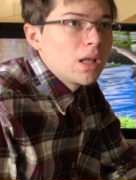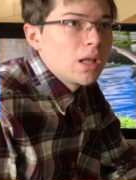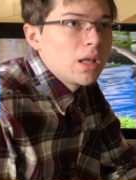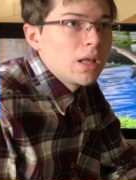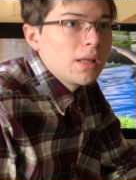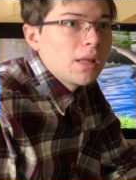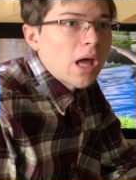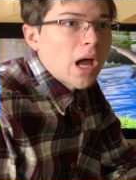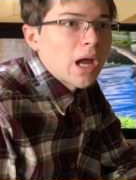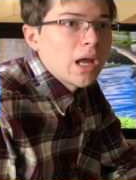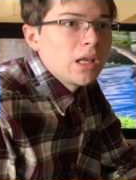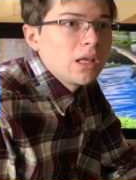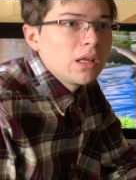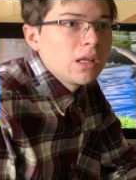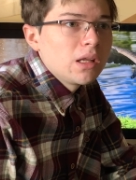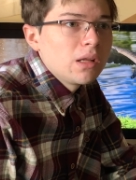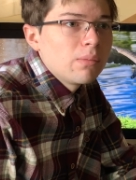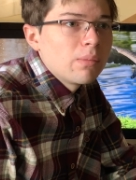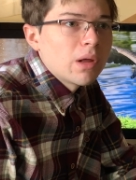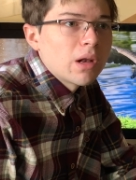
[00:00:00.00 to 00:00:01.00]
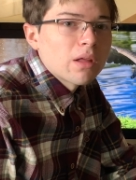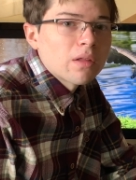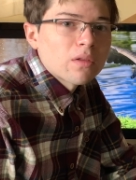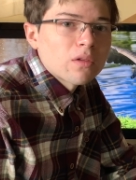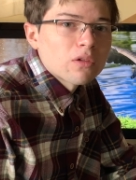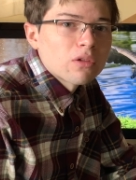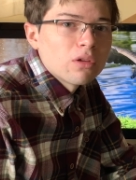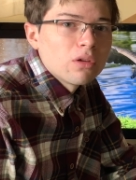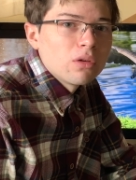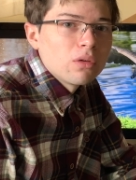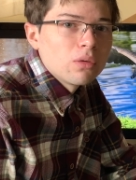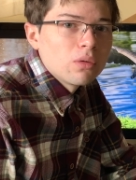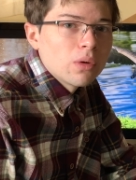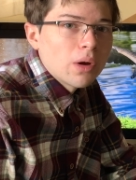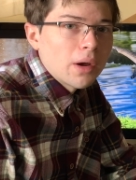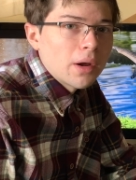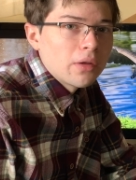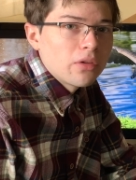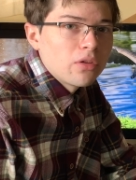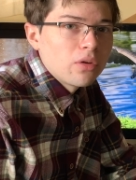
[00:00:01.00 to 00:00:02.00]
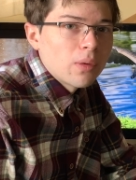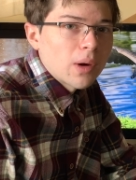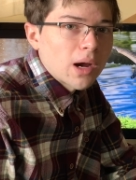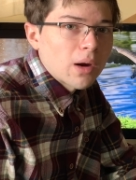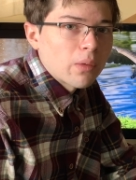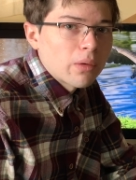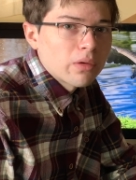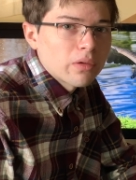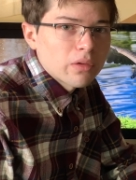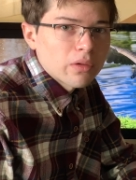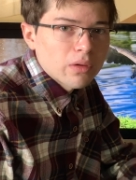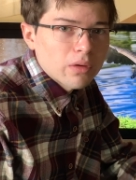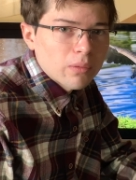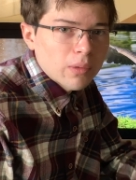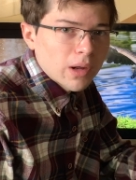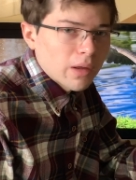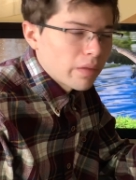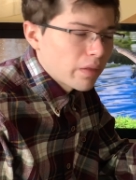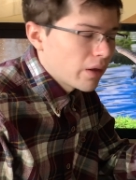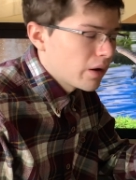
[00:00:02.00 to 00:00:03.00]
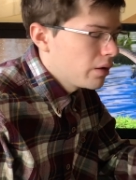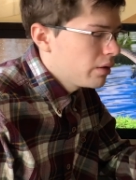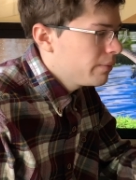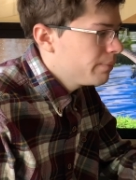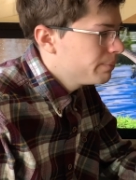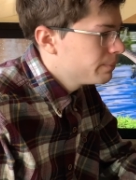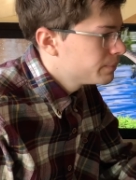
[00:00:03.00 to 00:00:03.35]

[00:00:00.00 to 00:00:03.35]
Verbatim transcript: 90 minutes to two hours around there.